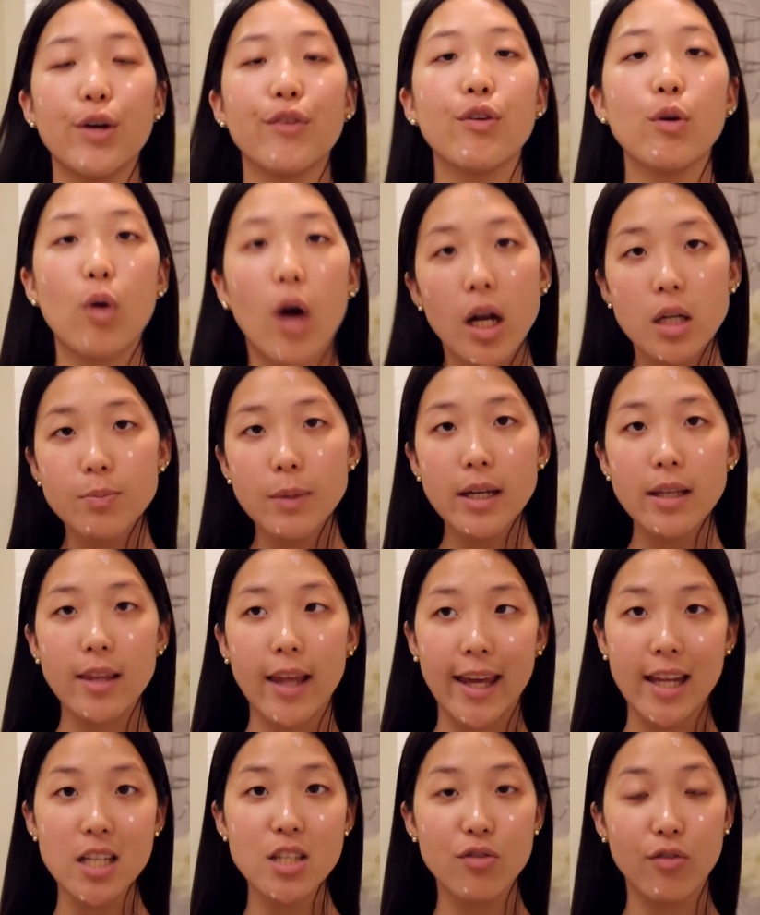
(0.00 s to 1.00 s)
if you watch my
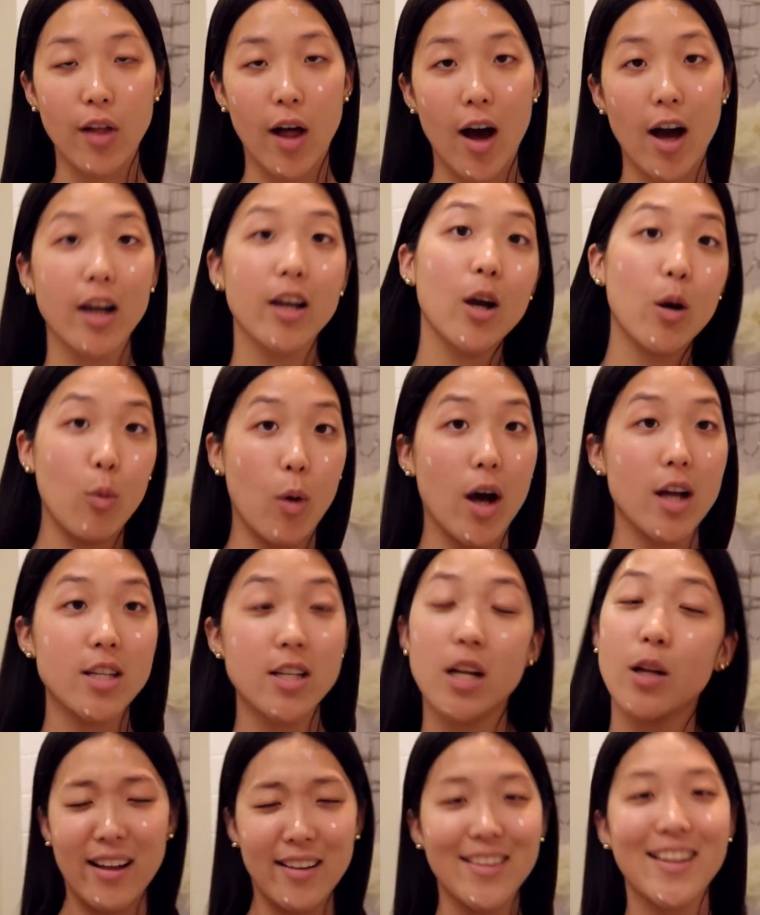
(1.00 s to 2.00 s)
latest vlog, go
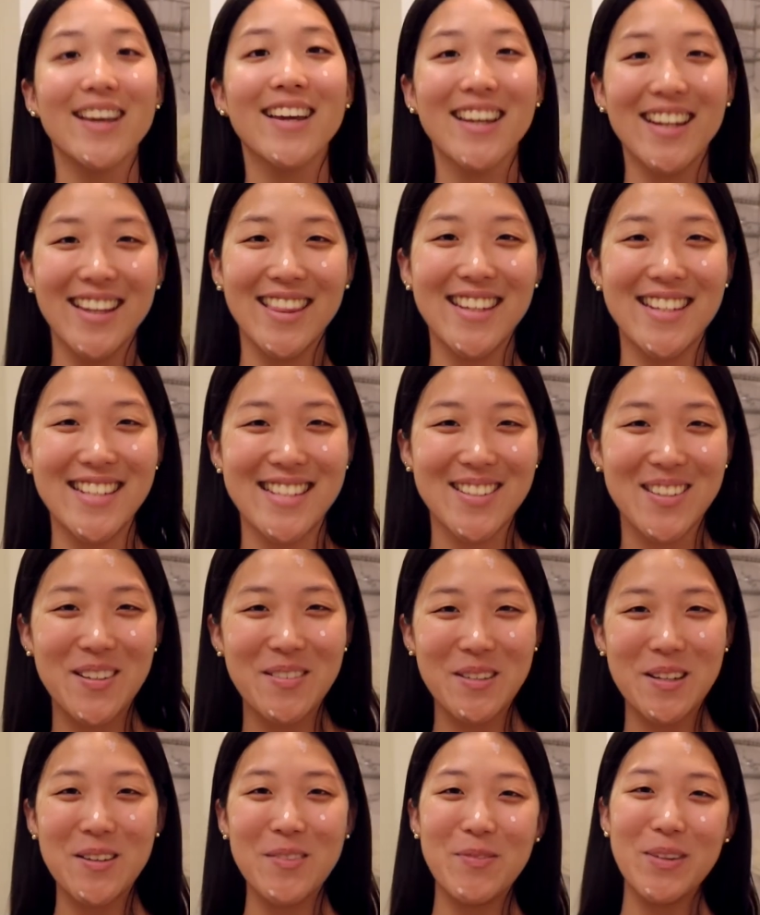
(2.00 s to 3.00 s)
watch it. I'll link it in the
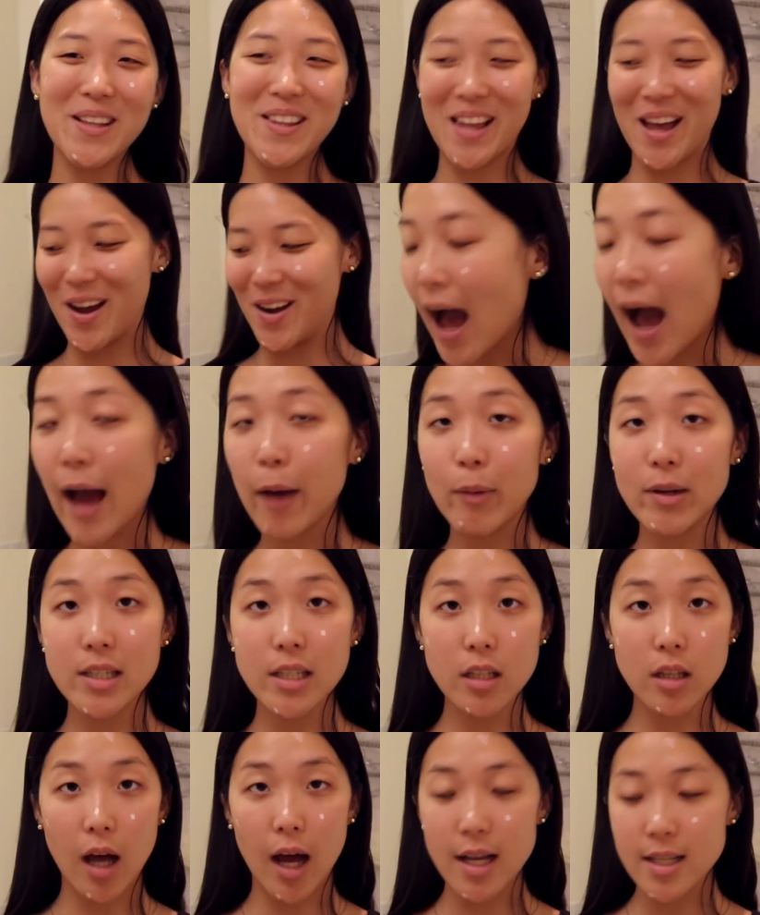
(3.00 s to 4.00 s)
description below. I went
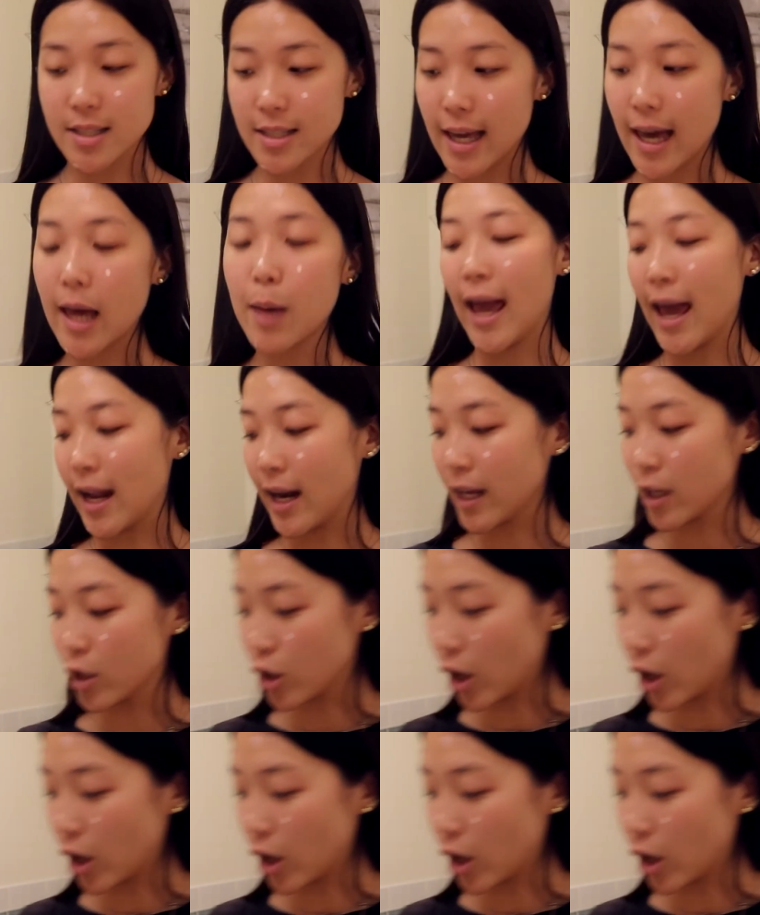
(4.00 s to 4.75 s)
to Glossier and I